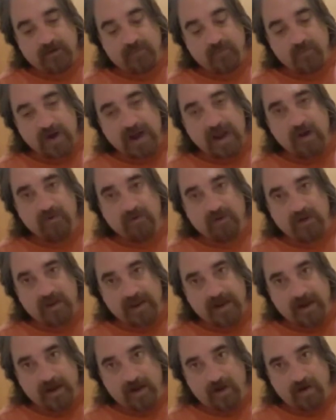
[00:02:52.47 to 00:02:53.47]
ground
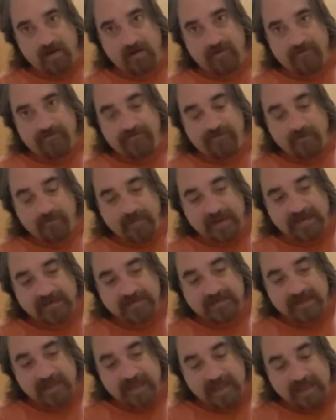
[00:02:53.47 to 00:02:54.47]
layer for my
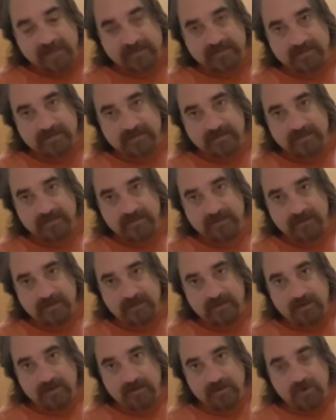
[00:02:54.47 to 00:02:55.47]
tent,
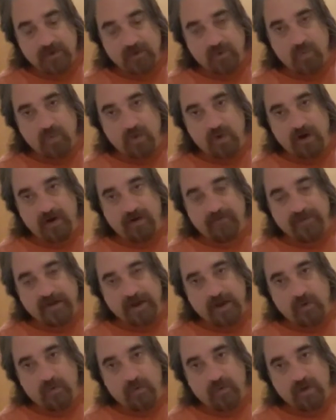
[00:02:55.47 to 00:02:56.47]
or if I
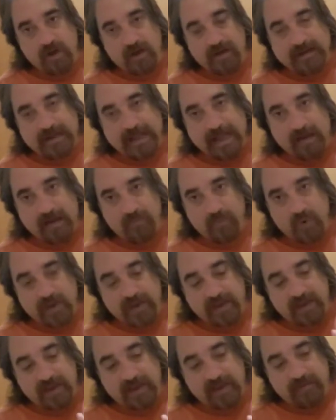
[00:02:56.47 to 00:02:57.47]
go cowboy
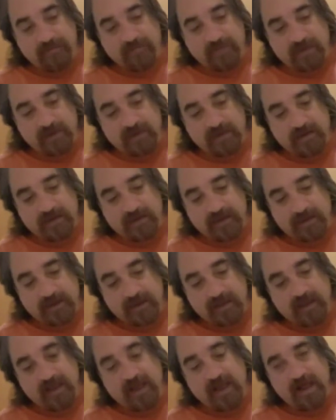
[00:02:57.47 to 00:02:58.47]
camping,
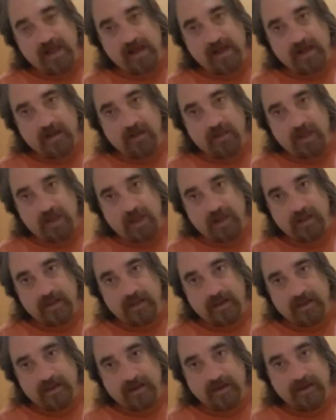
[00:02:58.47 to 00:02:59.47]

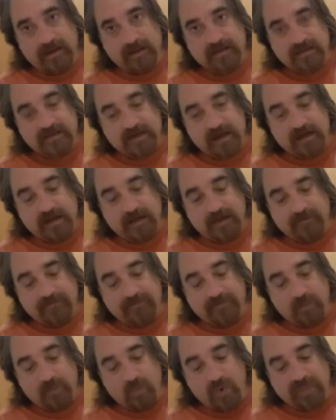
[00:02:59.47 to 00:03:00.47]
and instead of, if
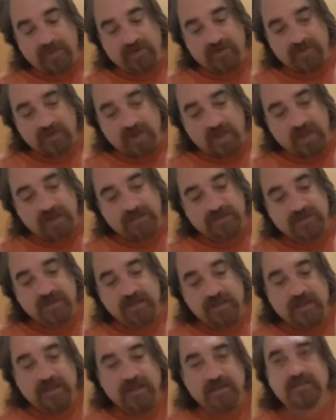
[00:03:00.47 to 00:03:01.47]
the weather's nice,
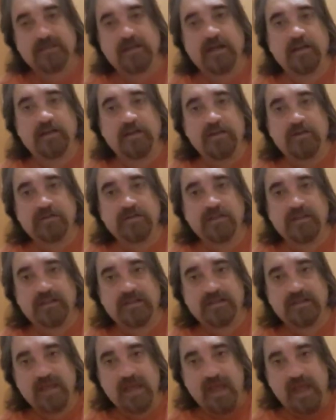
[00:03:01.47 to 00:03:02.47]
instead of using the
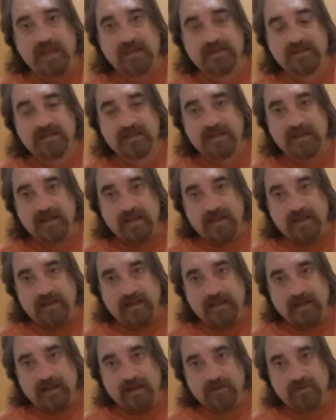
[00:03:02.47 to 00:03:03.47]
tent,
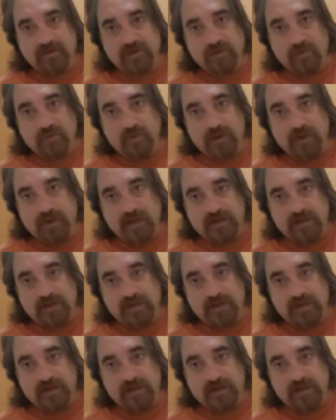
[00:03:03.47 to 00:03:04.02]
I'll do